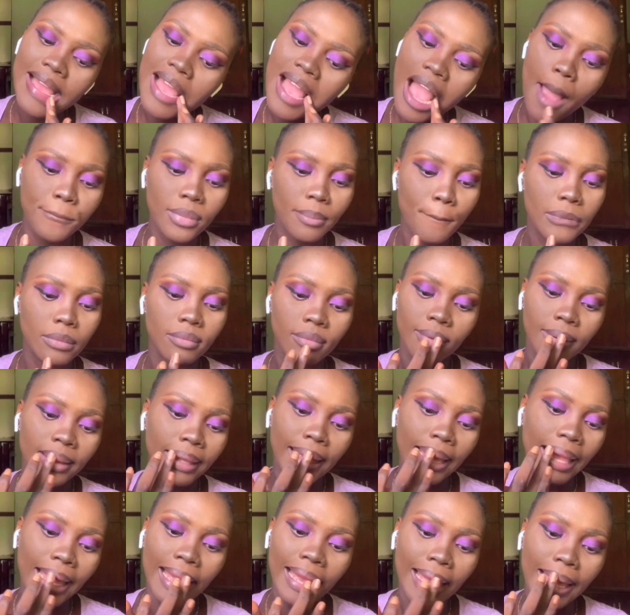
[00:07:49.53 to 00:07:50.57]
So yeah, I'm
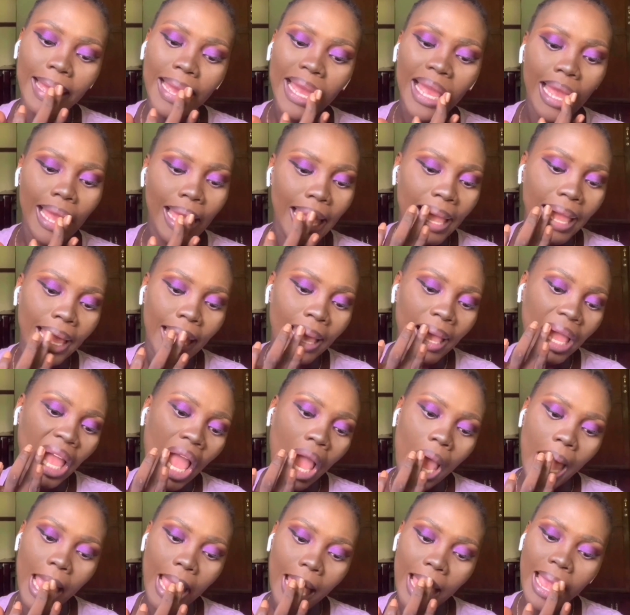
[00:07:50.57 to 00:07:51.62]
using a pink
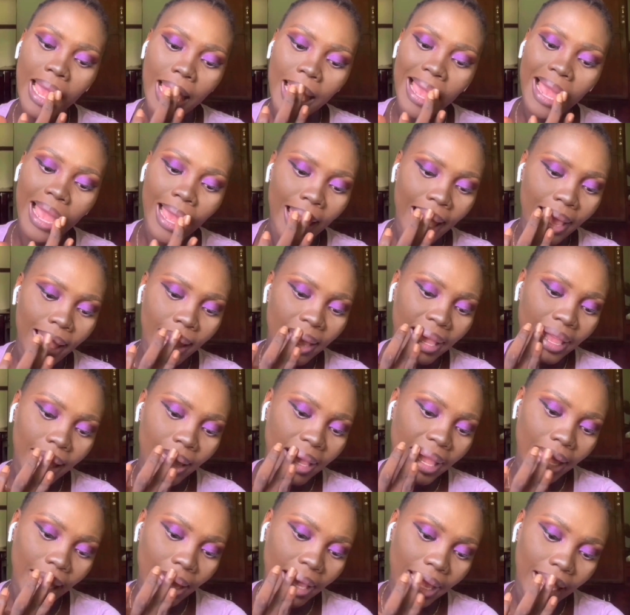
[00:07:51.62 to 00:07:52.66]
nude
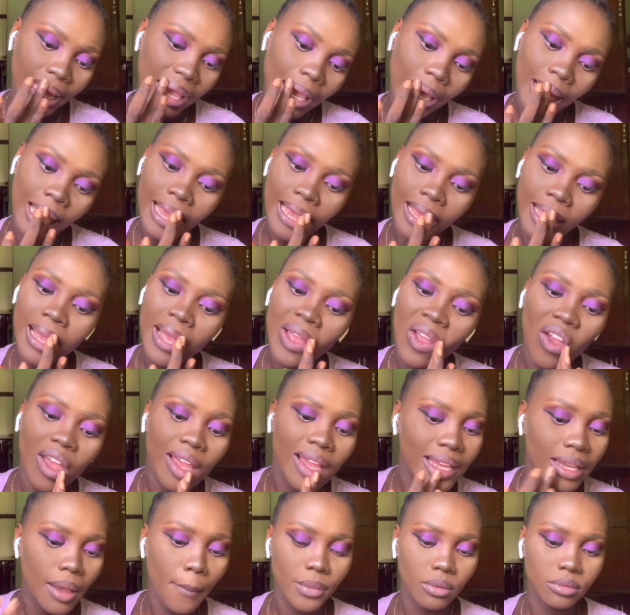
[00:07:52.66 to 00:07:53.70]
matte lip
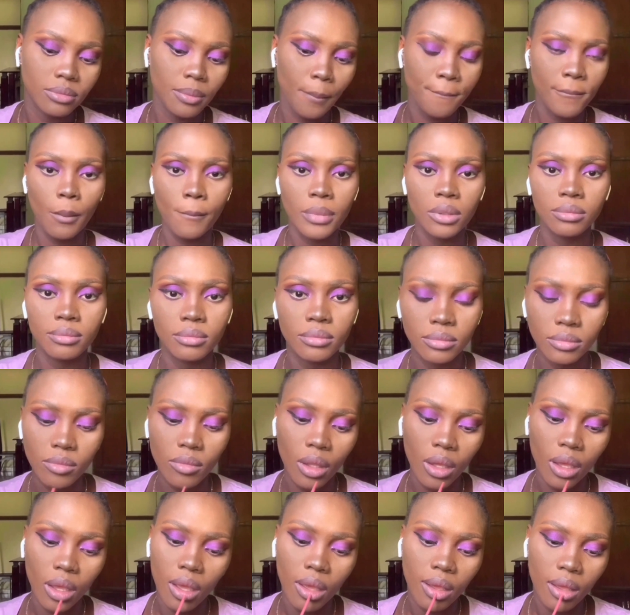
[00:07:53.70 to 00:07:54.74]
stain. Yeah,
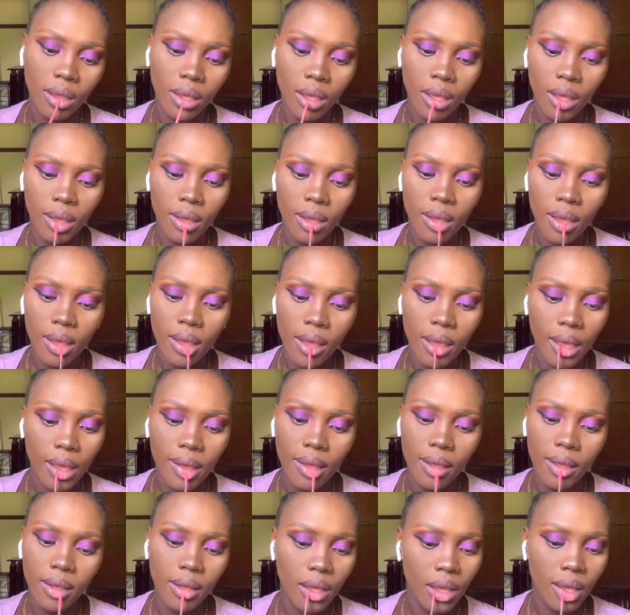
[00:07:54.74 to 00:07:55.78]
that's what
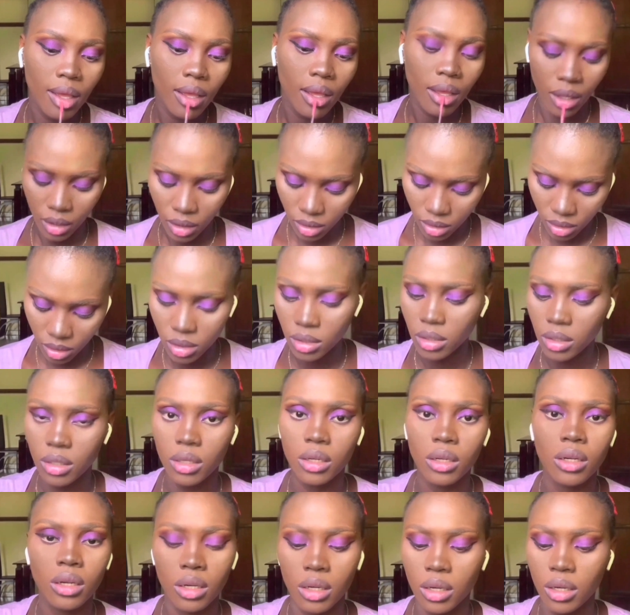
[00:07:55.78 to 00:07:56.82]
I'm just
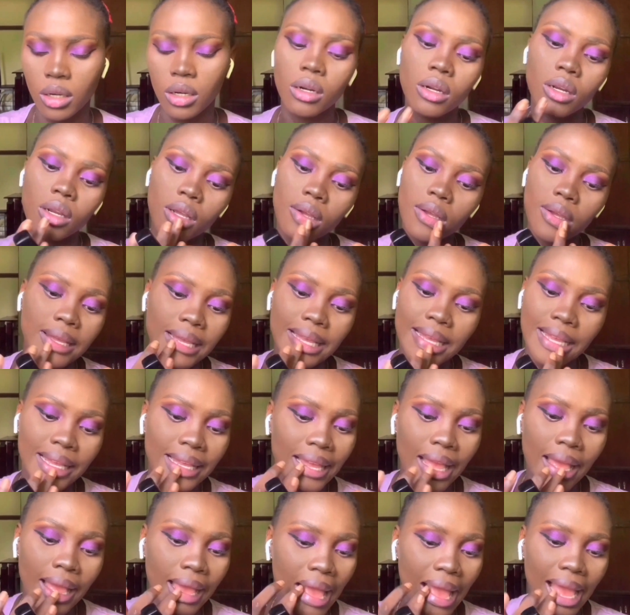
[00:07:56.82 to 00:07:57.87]
going
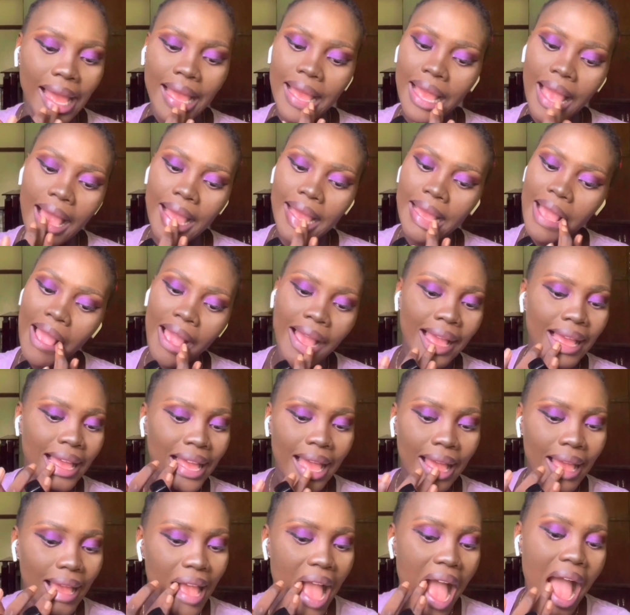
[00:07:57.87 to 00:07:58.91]
over my lips,
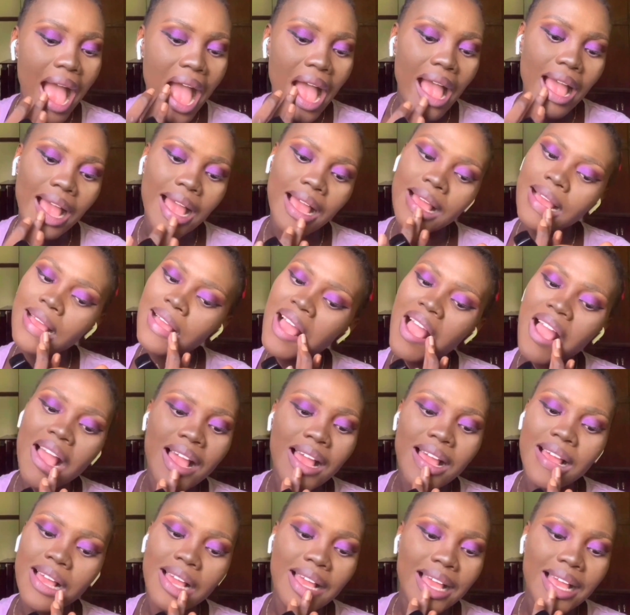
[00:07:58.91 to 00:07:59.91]
and I'm using my hands